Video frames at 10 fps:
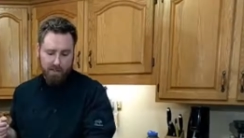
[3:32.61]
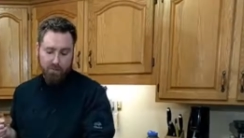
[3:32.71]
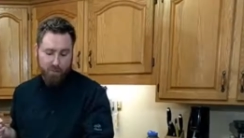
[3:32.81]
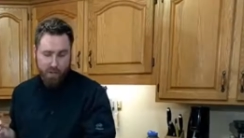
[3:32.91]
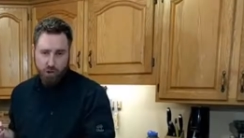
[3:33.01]
This
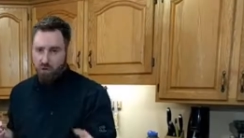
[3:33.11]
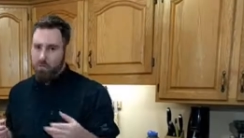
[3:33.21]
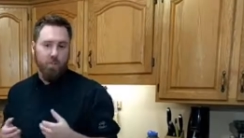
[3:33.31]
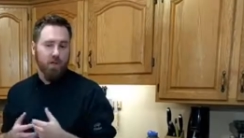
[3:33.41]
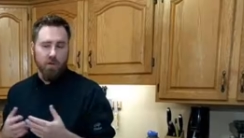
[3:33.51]
is
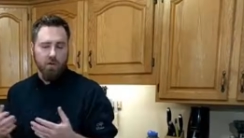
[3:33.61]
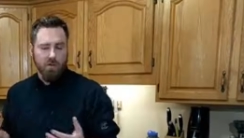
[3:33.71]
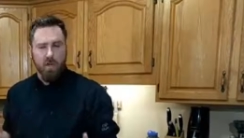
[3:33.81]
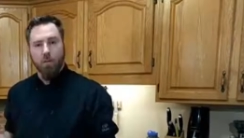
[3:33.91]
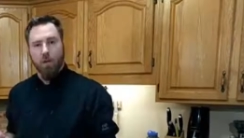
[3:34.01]
fresher, but it'll
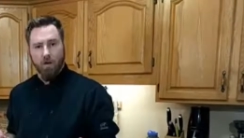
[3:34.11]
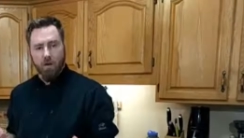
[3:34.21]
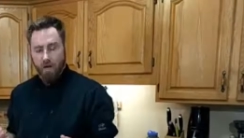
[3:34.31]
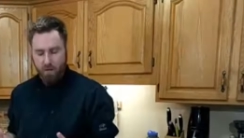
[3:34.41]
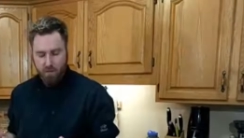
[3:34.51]
still be
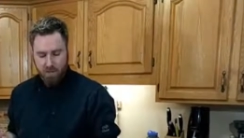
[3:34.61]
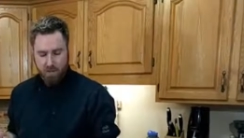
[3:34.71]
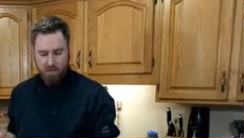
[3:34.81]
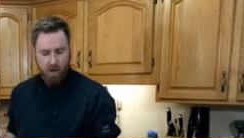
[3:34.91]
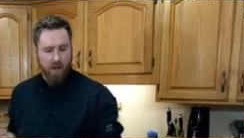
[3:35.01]
okay. It'll
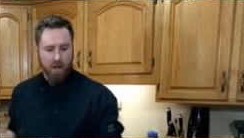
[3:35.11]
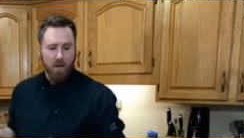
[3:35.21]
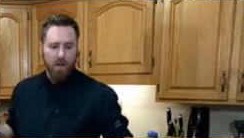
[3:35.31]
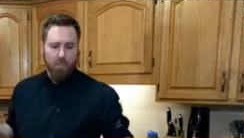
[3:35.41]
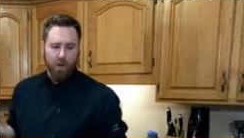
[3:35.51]
still be fine,
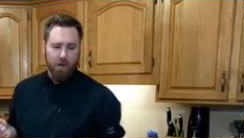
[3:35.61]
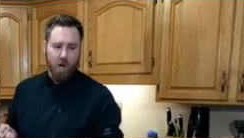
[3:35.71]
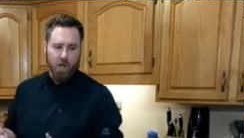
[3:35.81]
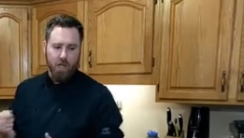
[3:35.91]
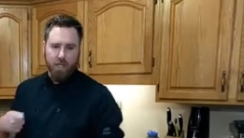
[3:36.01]
but
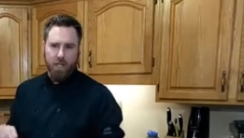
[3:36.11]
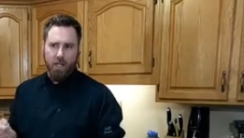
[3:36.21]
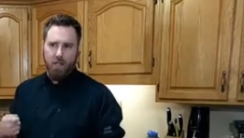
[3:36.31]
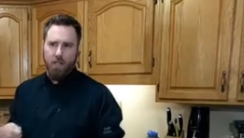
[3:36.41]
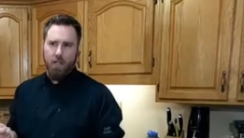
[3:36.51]
you're not going to
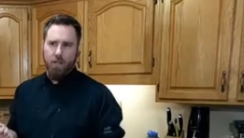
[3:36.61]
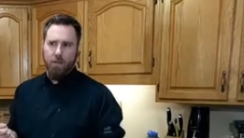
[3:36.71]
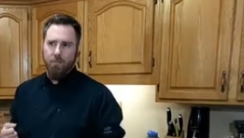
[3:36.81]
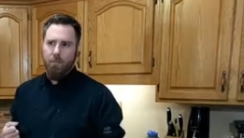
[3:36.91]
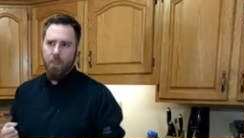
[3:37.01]
get
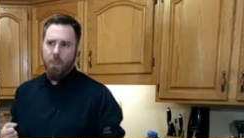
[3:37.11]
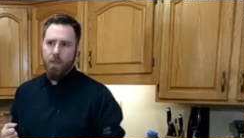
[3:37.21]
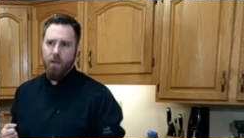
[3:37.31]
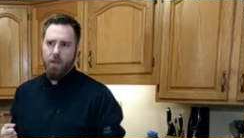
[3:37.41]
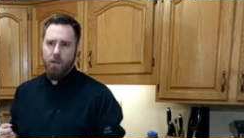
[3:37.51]
the
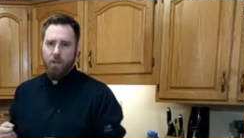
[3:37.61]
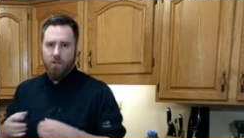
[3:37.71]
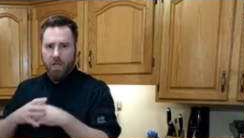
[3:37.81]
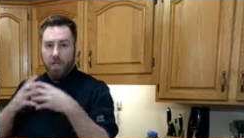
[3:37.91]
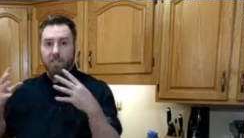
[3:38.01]

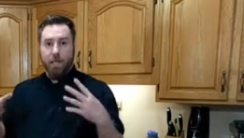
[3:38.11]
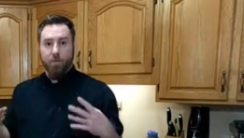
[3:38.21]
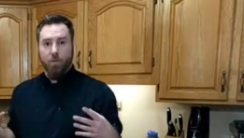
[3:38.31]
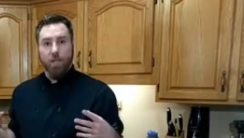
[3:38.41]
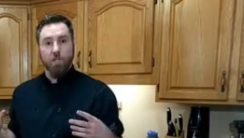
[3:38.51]
kind of
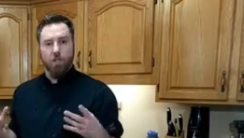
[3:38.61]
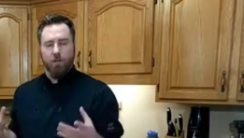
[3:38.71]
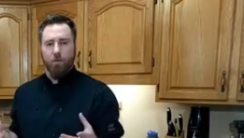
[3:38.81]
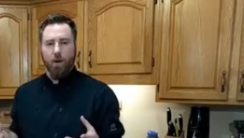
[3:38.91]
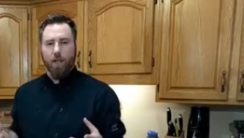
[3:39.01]
separation
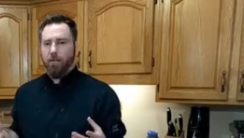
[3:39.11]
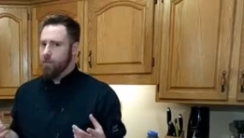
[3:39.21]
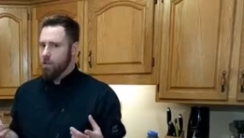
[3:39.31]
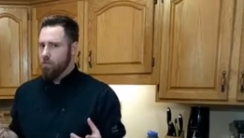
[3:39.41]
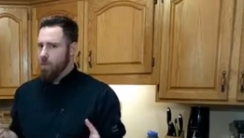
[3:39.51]
of the
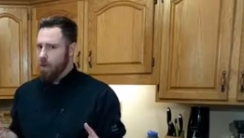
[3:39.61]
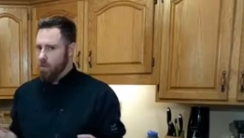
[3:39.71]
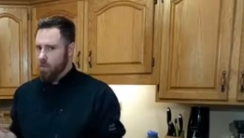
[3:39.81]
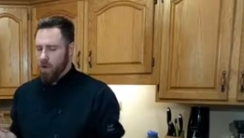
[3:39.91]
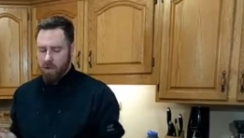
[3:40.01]
grains that you
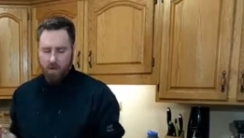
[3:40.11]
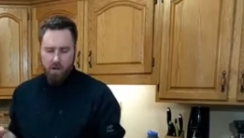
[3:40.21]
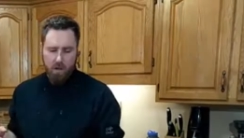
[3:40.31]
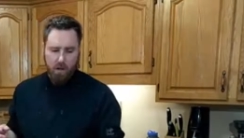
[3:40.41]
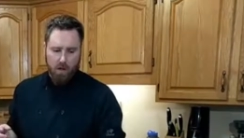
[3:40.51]
might want.
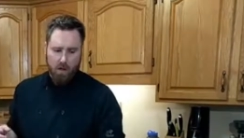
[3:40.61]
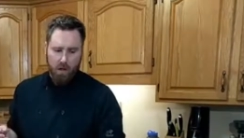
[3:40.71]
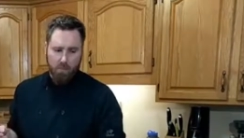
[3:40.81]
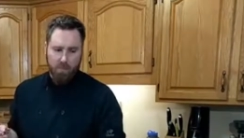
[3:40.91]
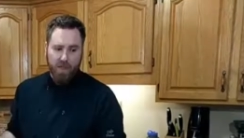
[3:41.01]

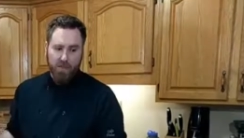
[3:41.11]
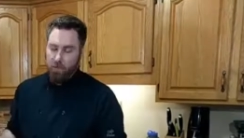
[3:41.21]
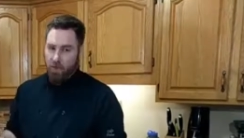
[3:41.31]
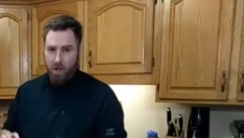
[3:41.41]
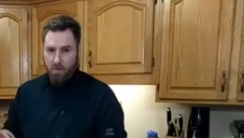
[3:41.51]
But
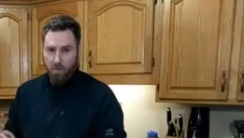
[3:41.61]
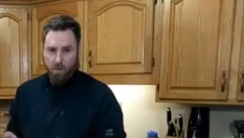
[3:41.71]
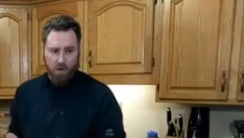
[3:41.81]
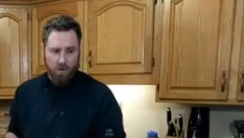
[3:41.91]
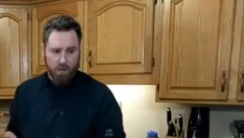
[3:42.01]
that's okay.
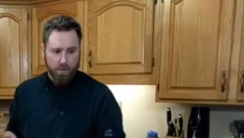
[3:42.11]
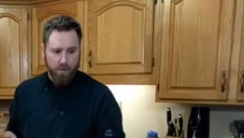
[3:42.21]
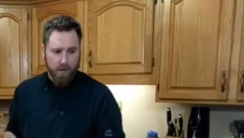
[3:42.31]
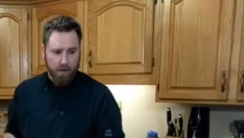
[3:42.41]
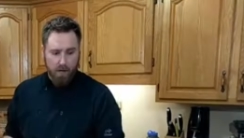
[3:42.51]
We're all right
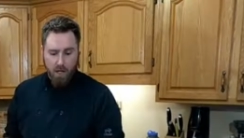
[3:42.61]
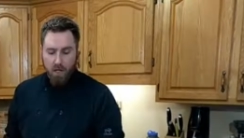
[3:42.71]
with that.